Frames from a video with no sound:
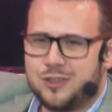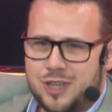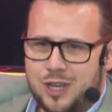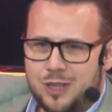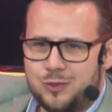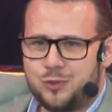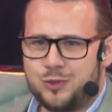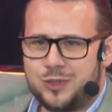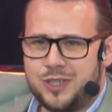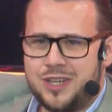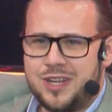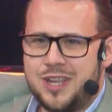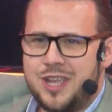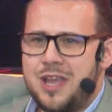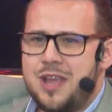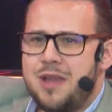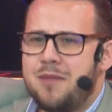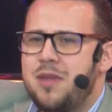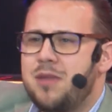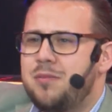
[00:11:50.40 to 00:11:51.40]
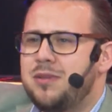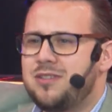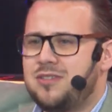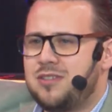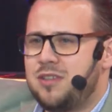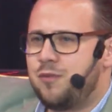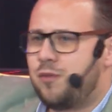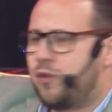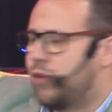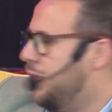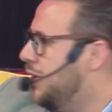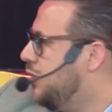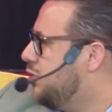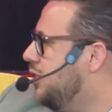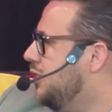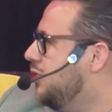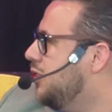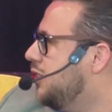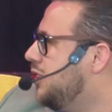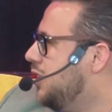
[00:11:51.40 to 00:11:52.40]
country, maybe this
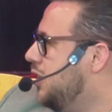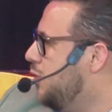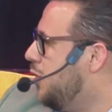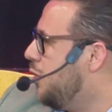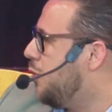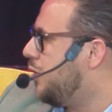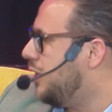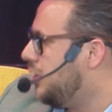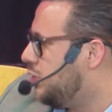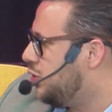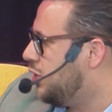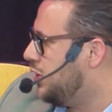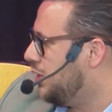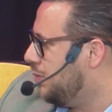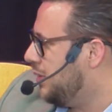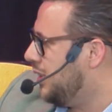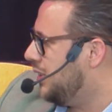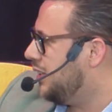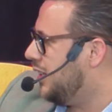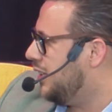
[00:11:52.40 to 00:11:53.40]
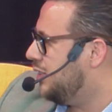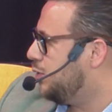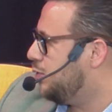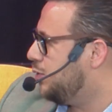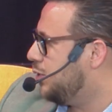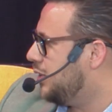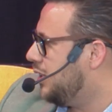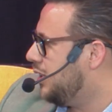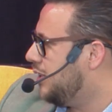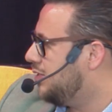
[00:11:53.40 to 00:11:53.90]
information not even reaching me in the end of the day.